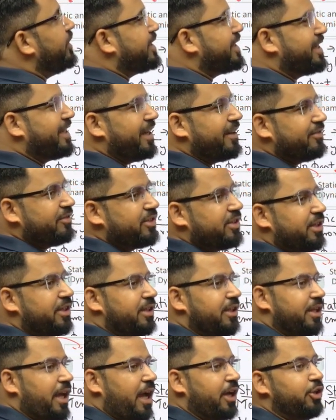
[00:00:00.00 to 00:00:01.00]
which gives
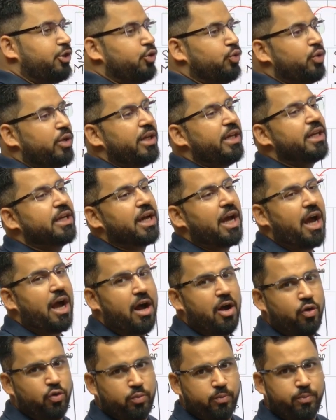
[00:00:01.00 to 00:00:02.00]
a unique
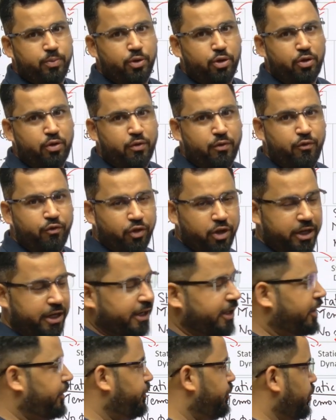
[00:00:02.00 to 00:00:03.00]
output for
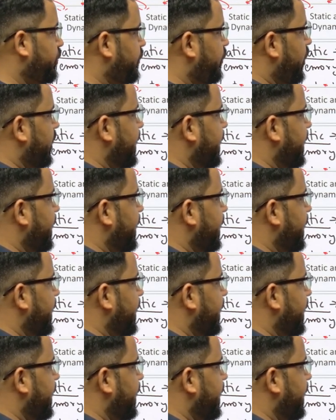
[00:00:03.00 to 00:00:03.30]
an input.